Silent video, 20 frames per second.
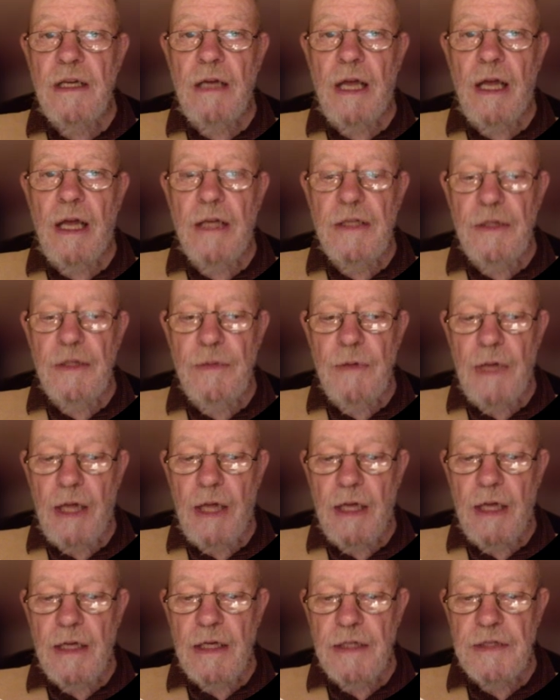I do
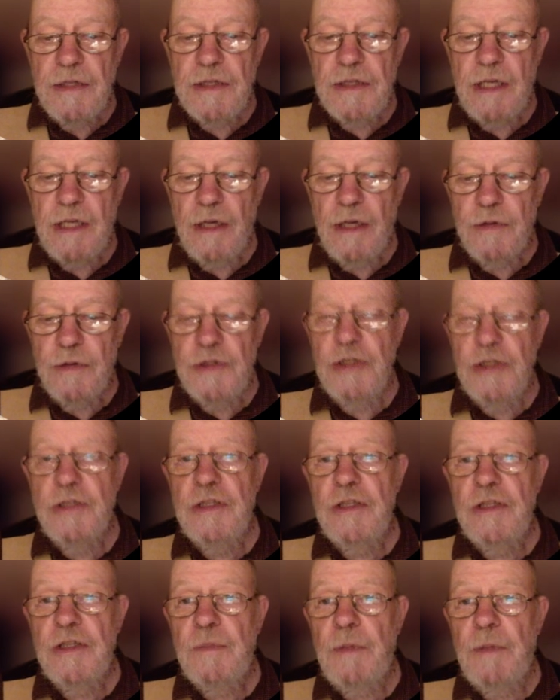like a slow
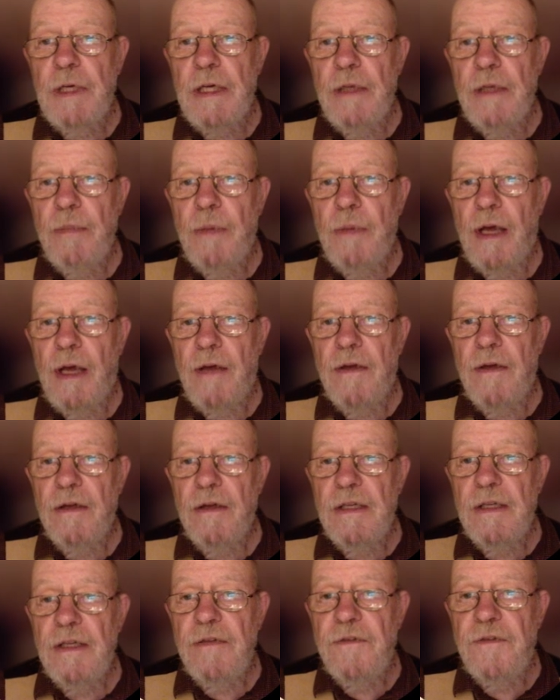shutter speed, but I
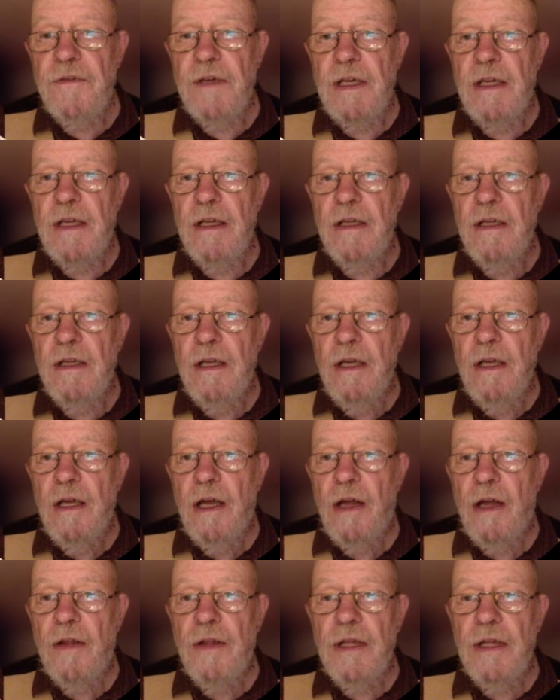did feel
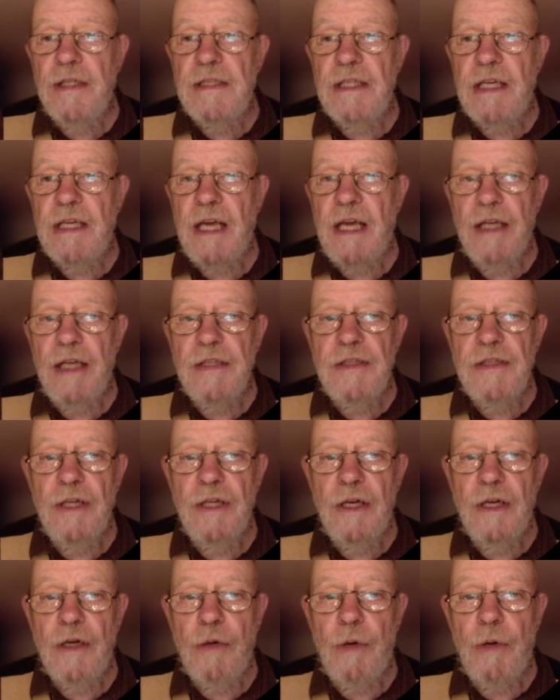on this occasion
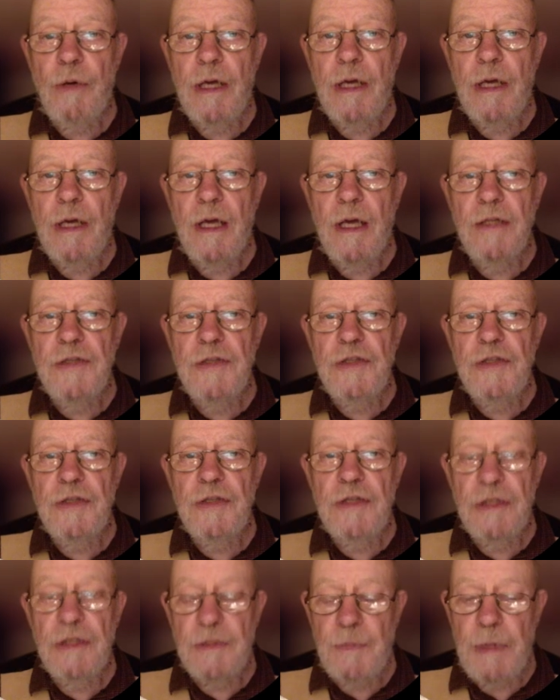a quicker
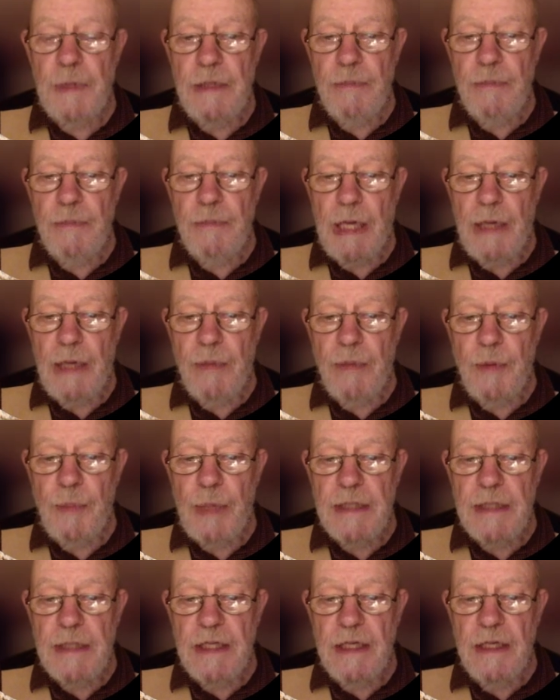shutter speed may be
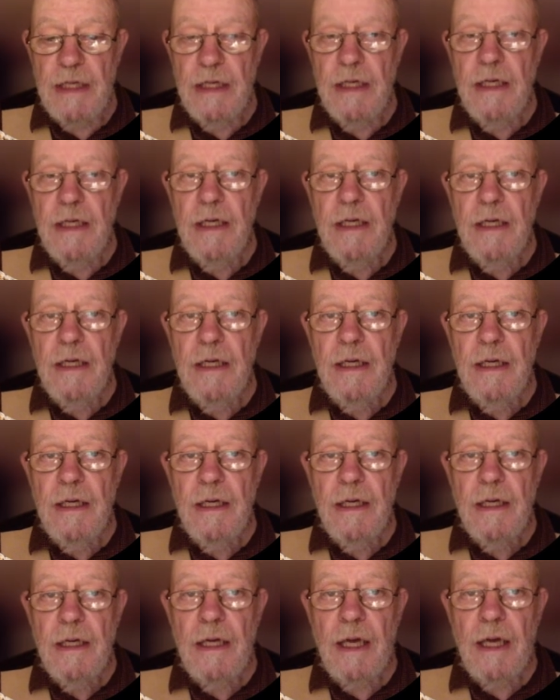better,
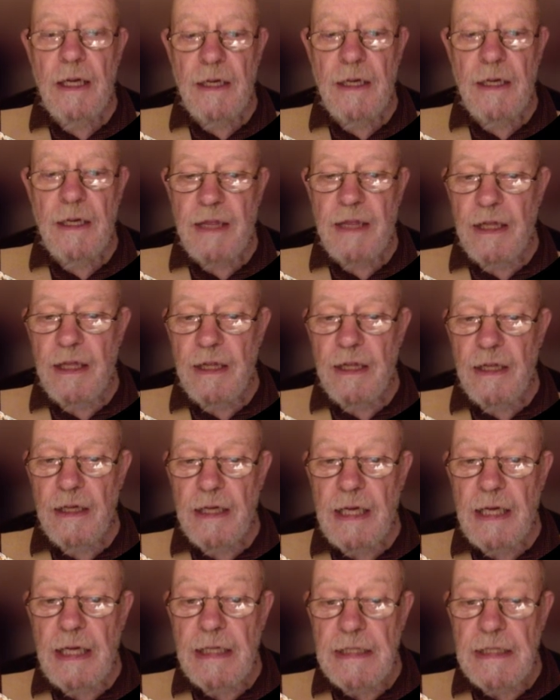and I think
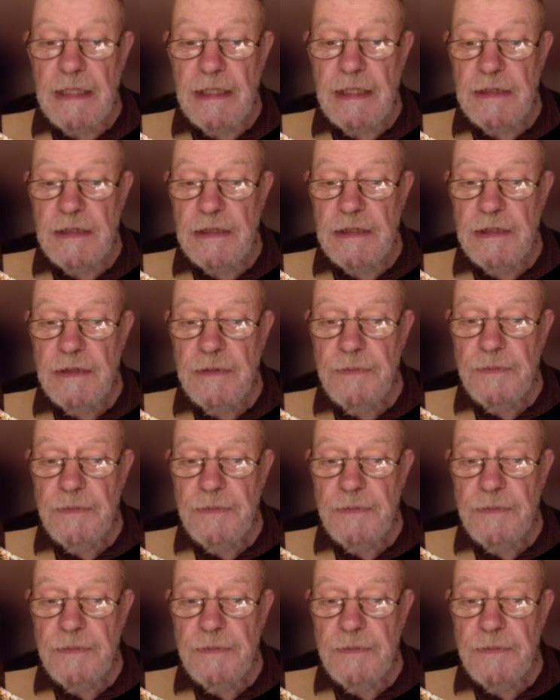it is.